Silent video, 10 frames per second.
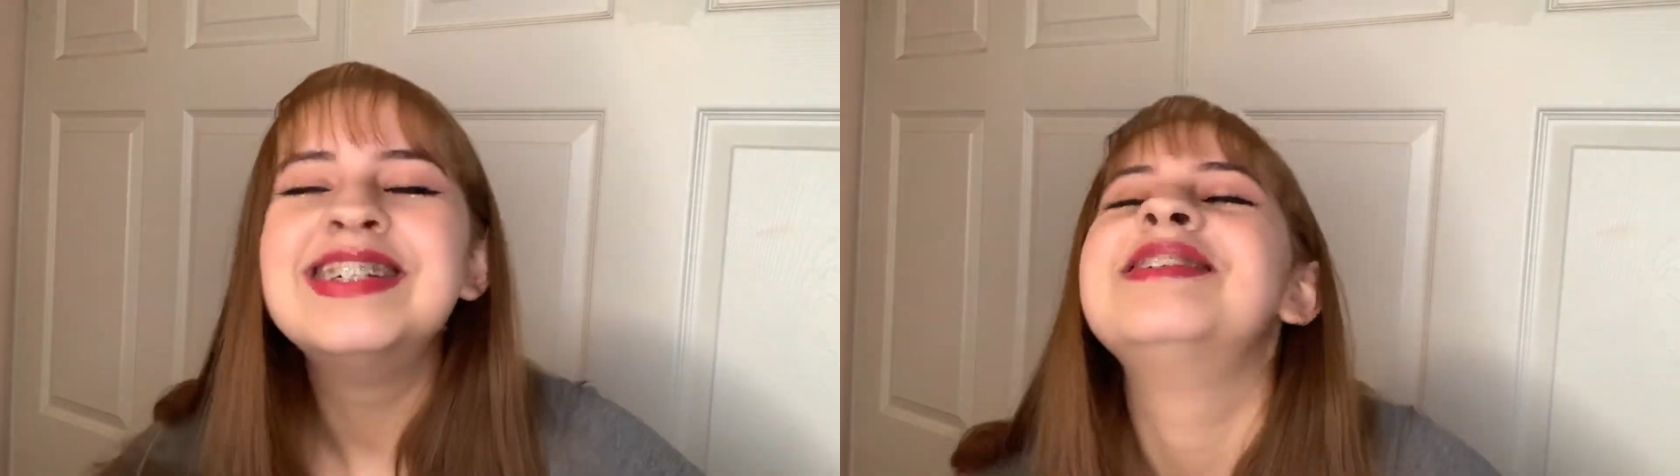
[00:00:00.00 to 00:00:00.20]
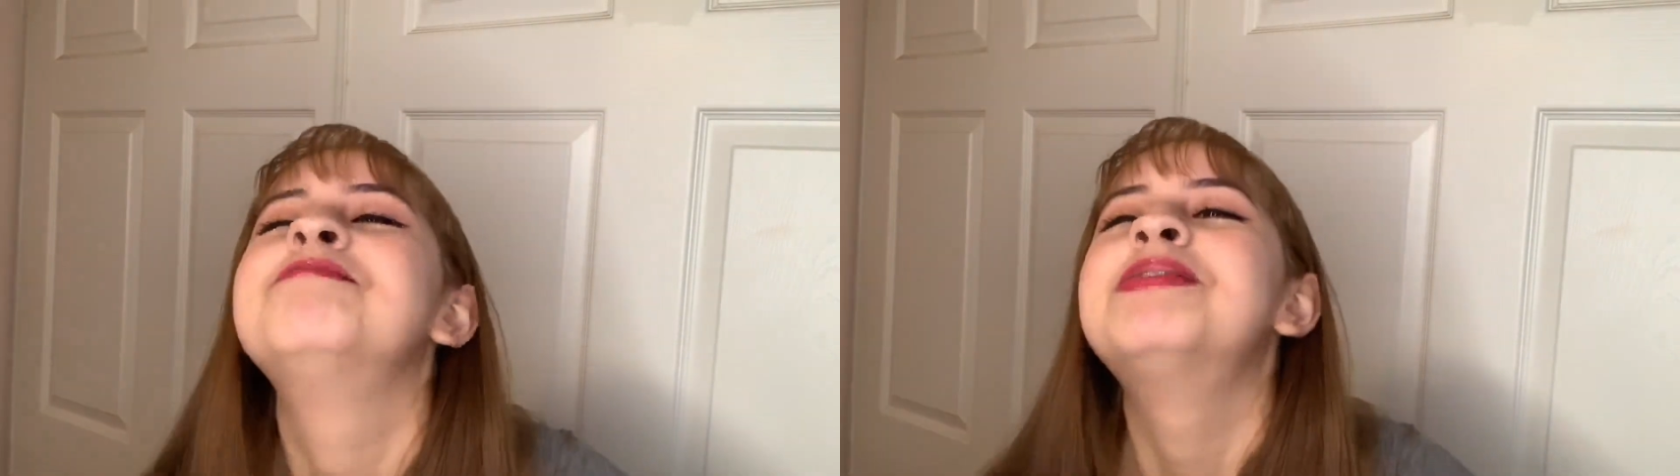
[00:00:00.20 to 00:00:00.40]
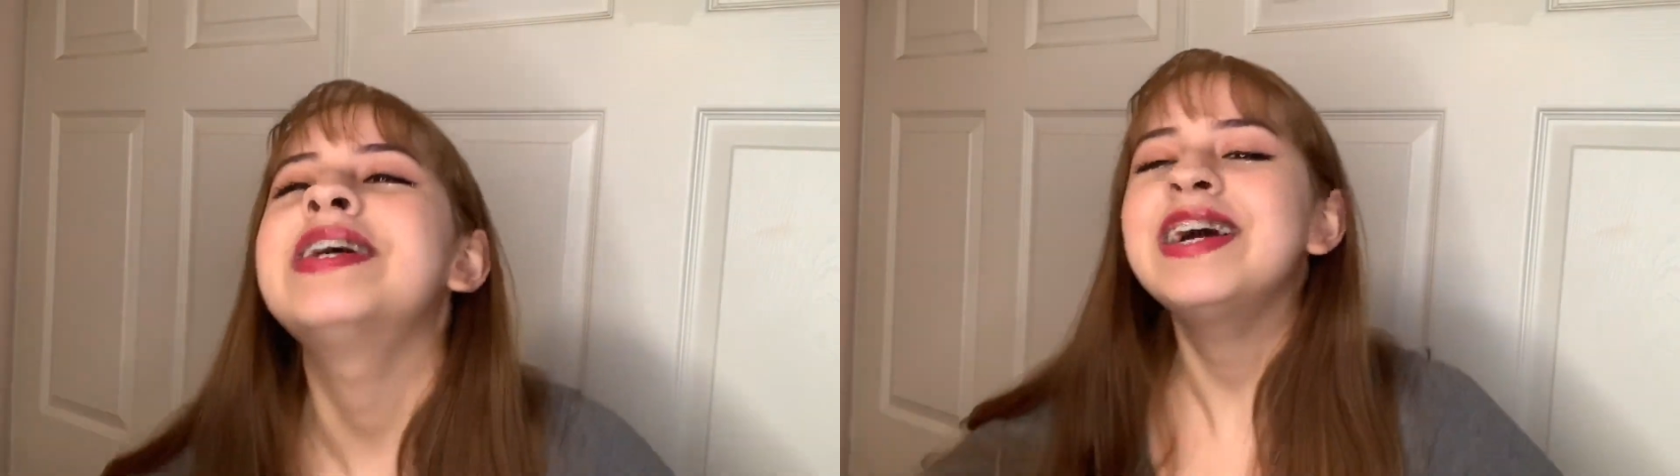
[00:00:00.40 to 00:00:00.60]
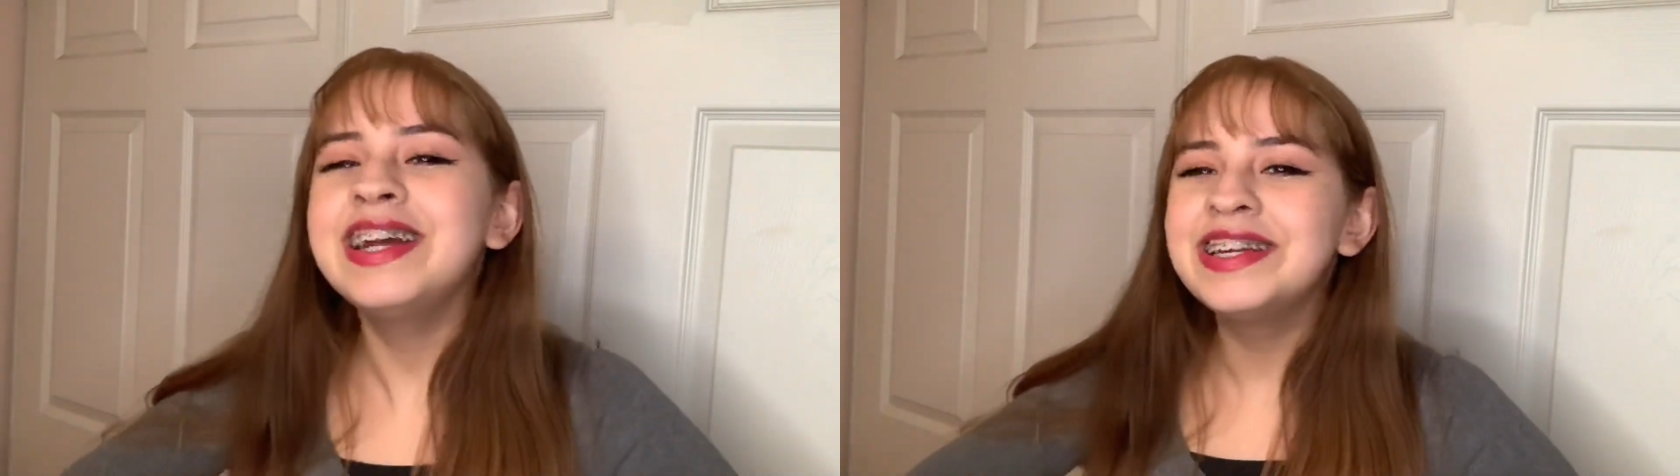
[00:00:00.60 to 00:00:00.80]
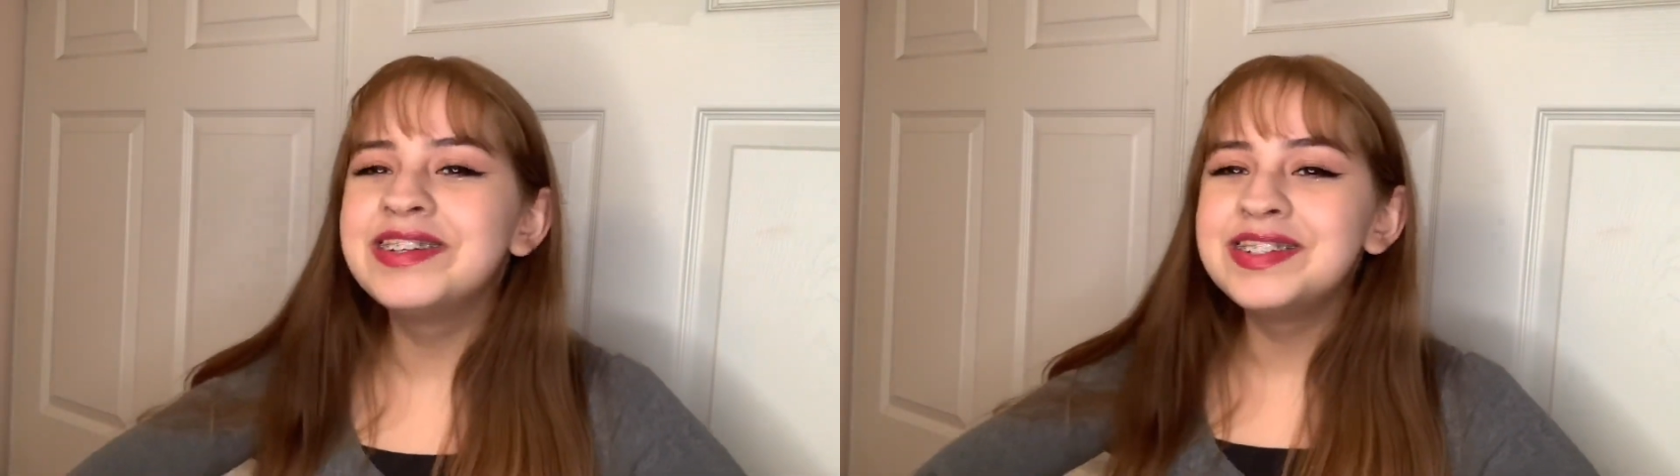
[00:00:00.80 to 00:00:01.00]
But
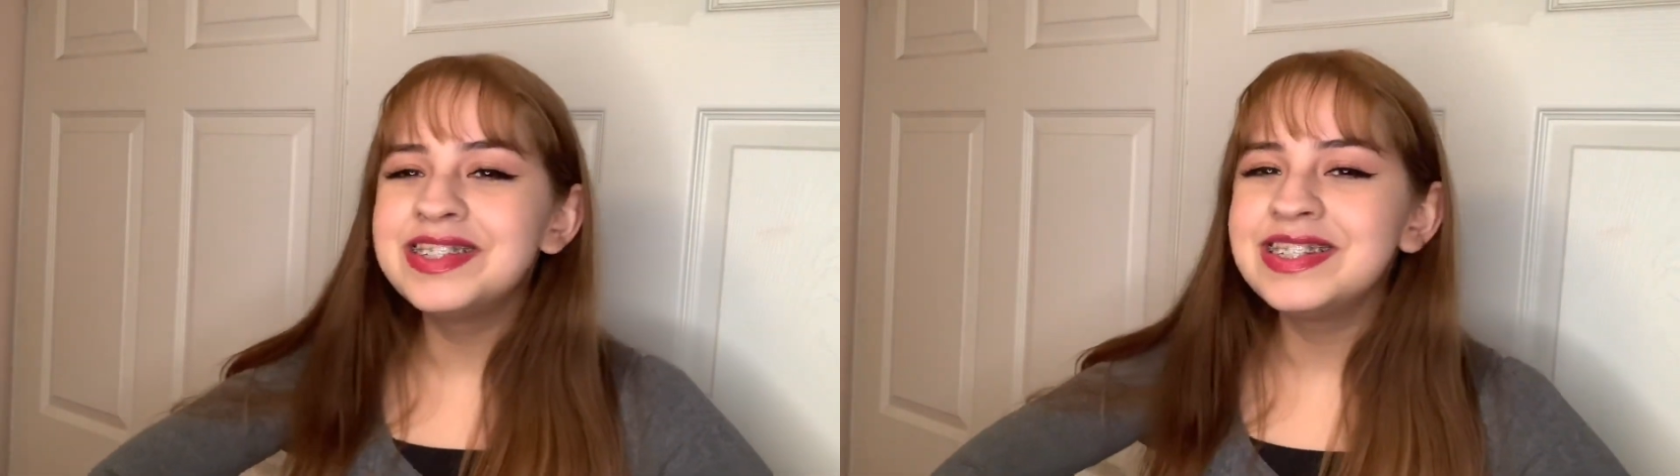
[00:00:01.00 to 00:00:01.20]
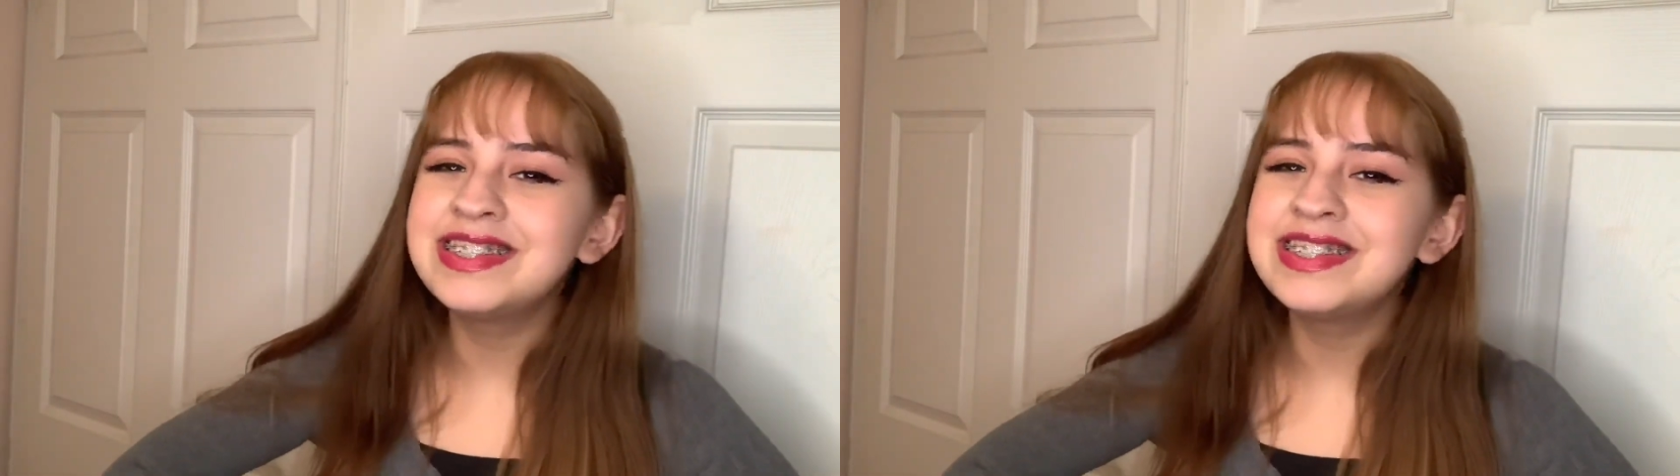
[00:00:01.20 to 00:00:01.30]
anywhoosies,